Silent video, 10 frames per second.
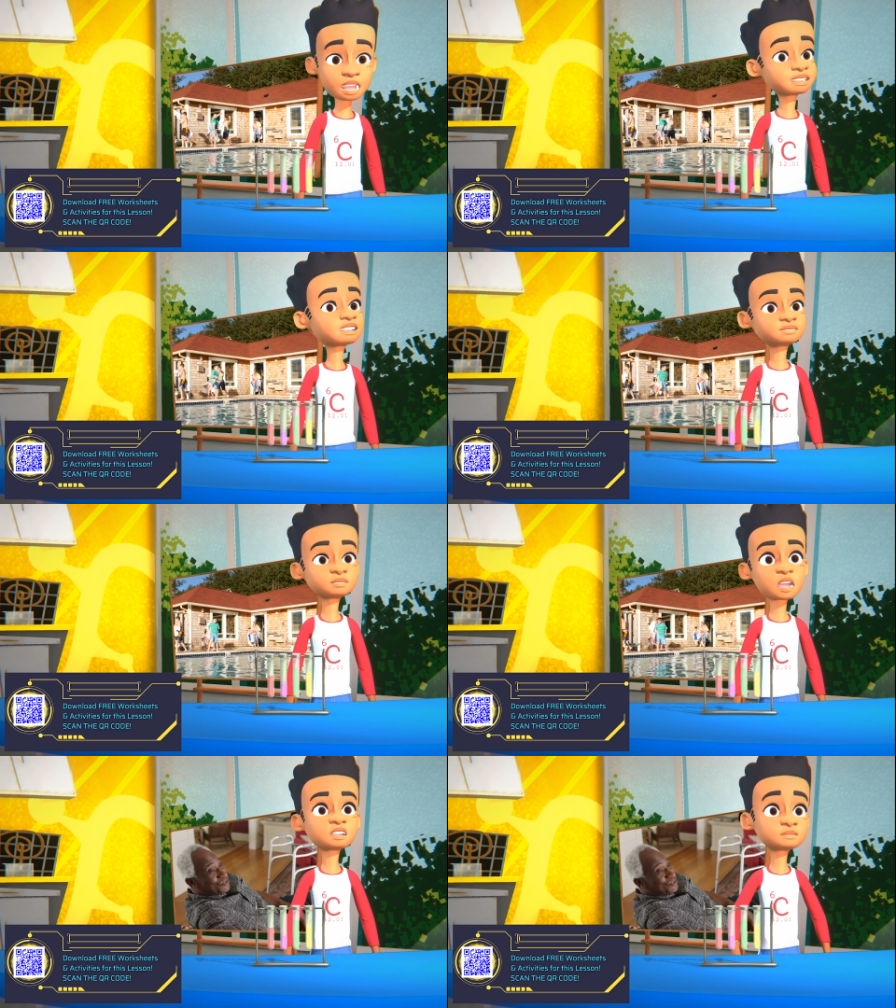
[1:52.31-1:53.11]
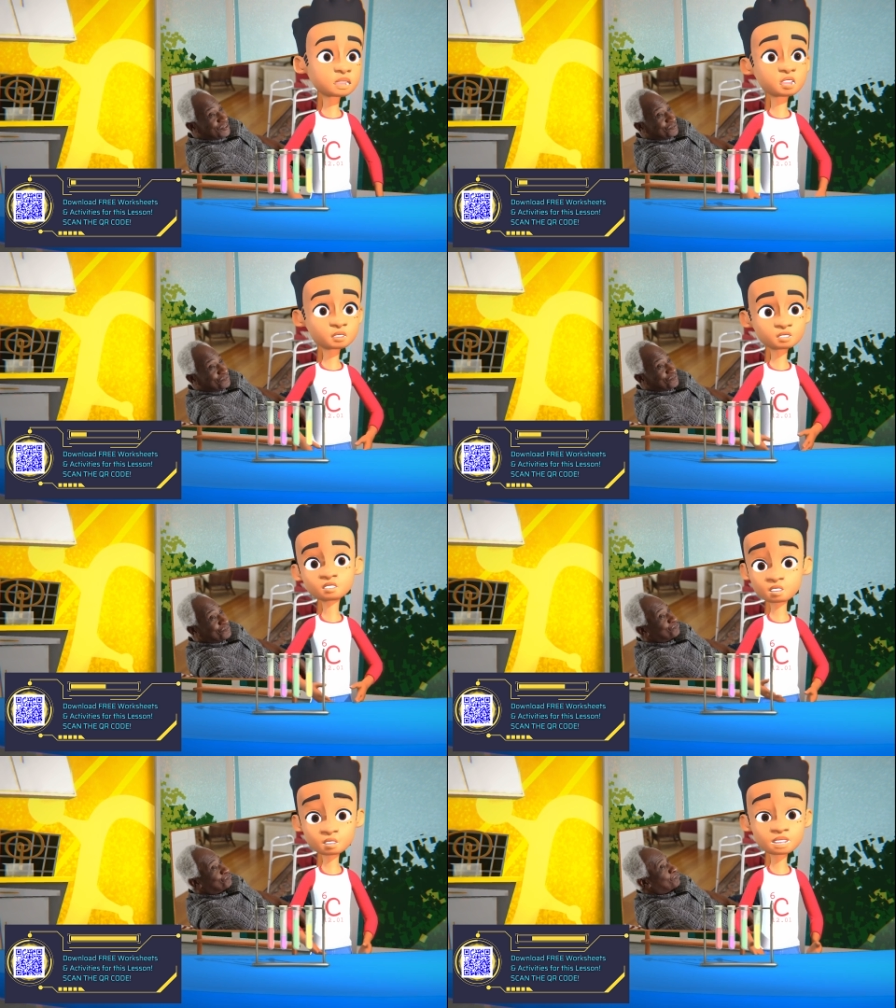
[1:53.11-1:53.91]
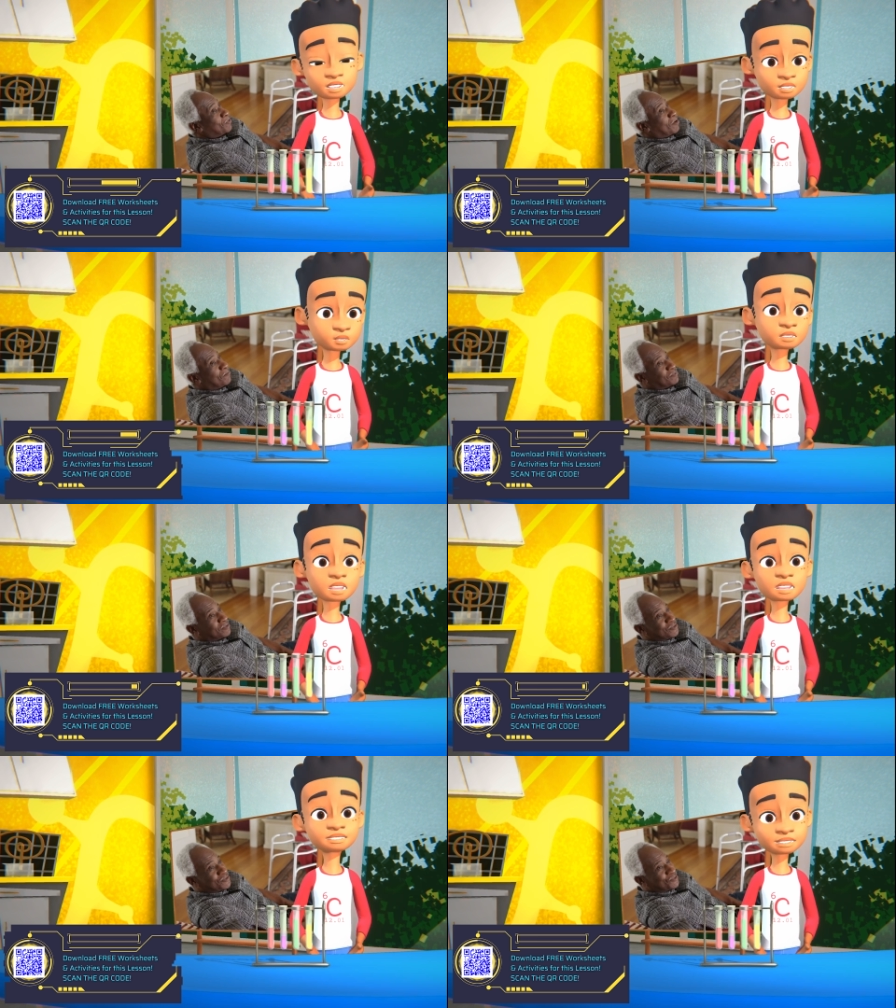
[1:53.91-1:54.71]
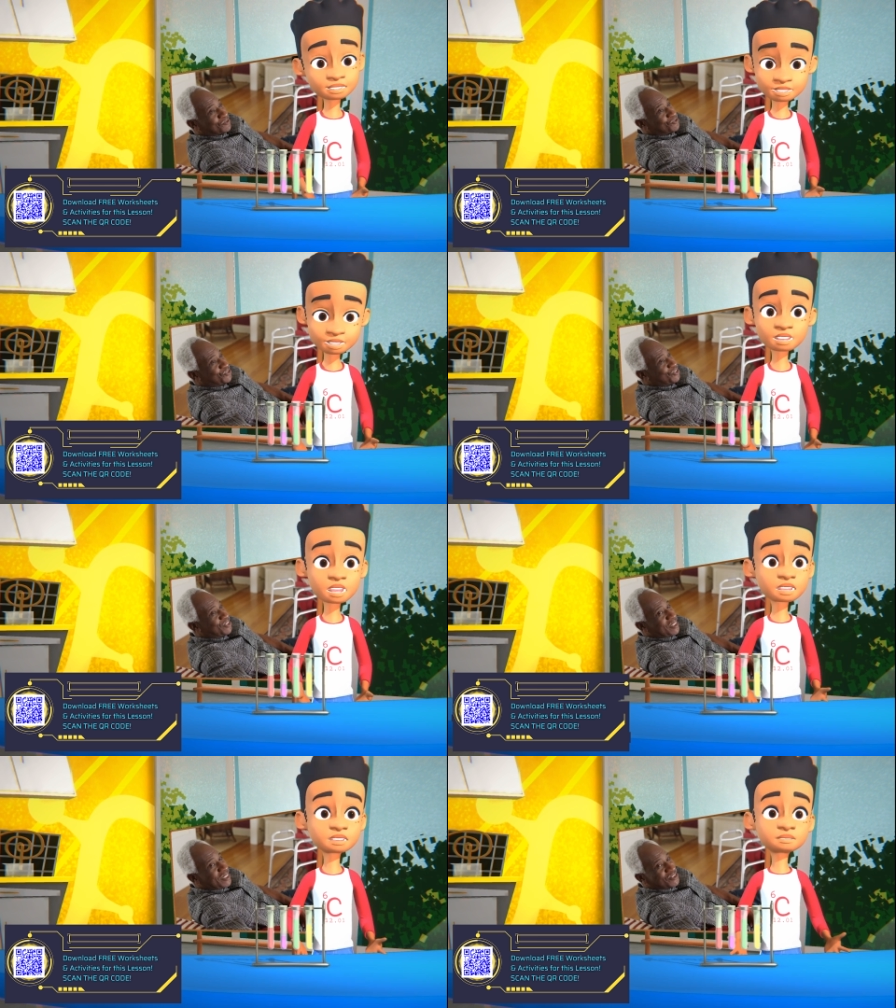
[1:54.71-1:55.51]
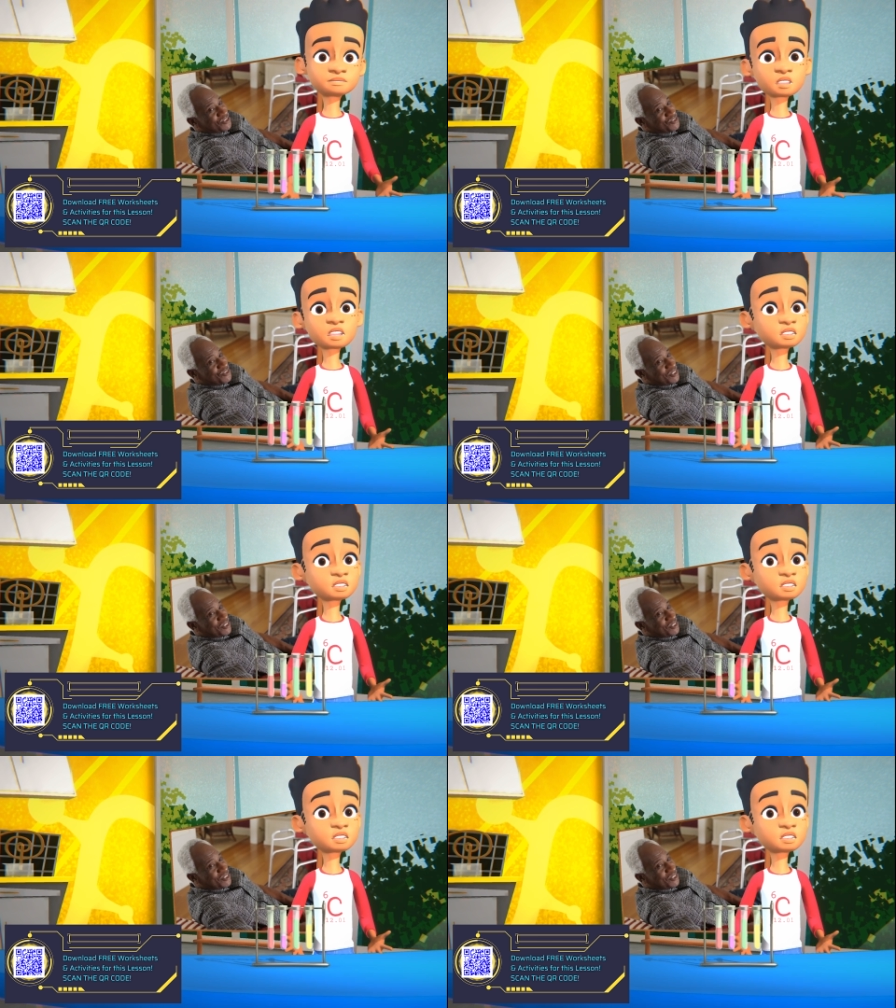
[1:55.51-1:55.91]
and I spotted my Uncle Ernest relaxing in the shade.